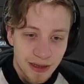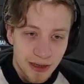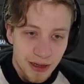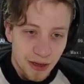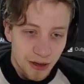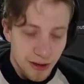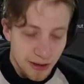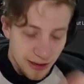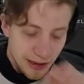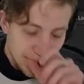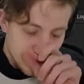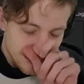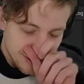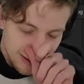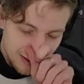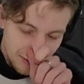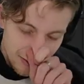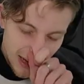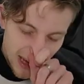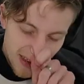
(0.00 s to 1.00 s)
Okay, guys,
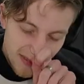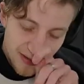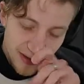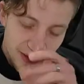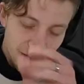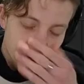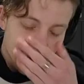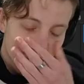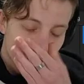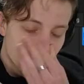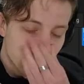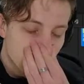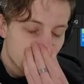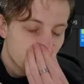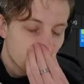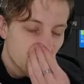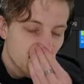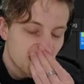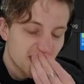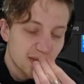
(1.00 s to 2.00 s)
if ever you
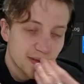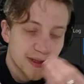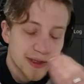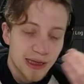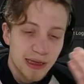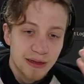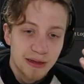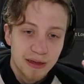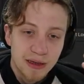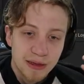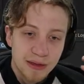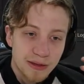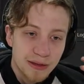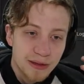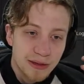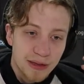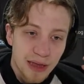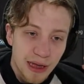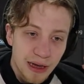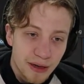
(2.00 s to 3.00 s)
work with state trees,
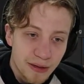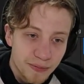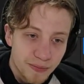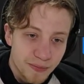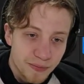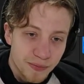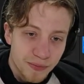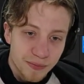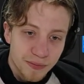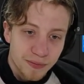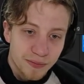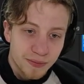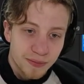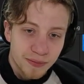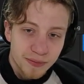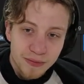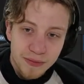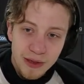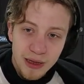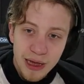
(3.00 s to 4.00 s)

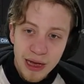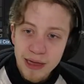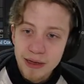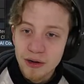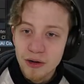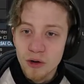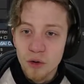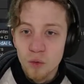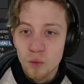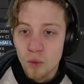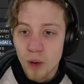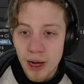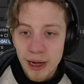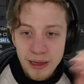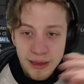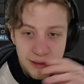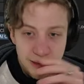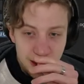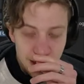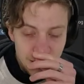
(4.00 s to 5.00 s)
I don't know
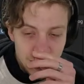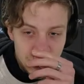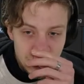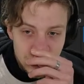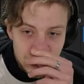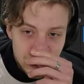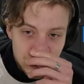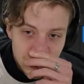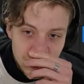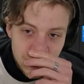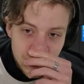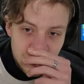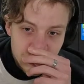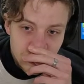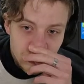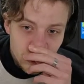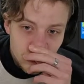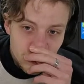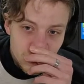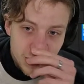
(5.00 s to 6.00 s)
why, there just needs
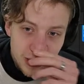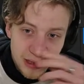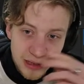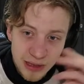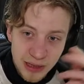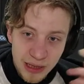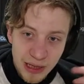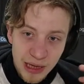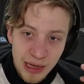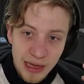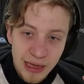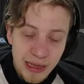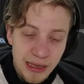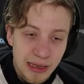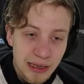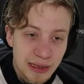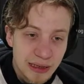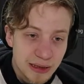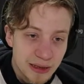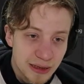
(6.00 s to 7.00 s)
to be
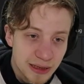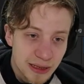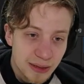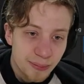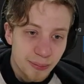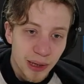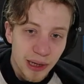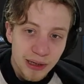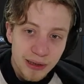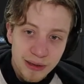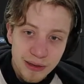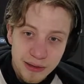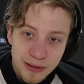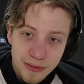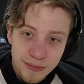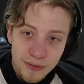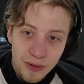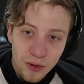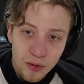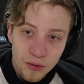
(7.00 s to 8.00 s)
a debug
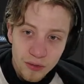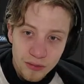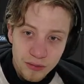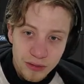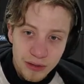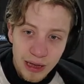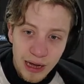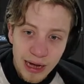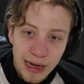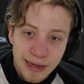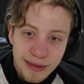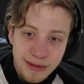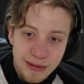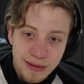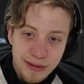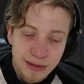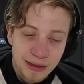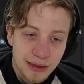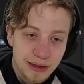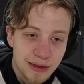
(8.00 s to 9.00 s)
or
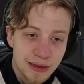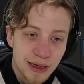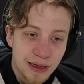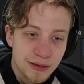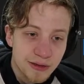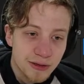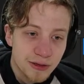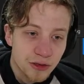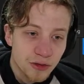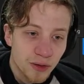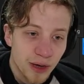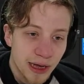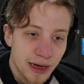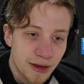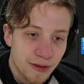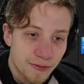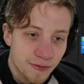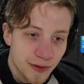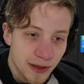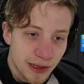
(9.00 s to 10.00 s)
task that doesn't do
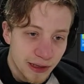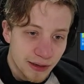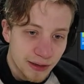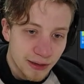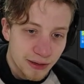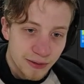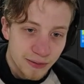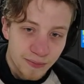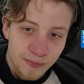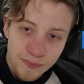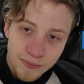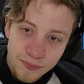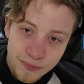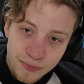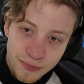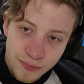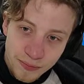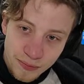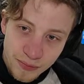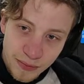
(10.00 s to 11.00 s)
anything,
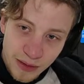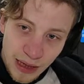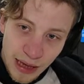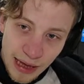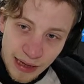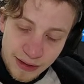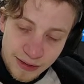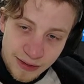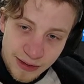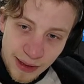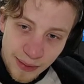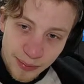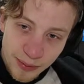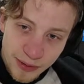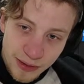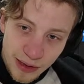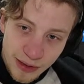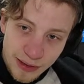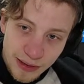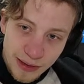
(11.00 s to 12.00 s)

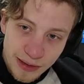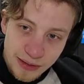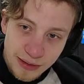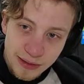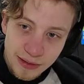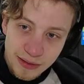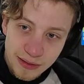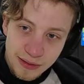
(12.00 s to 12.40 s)
except that it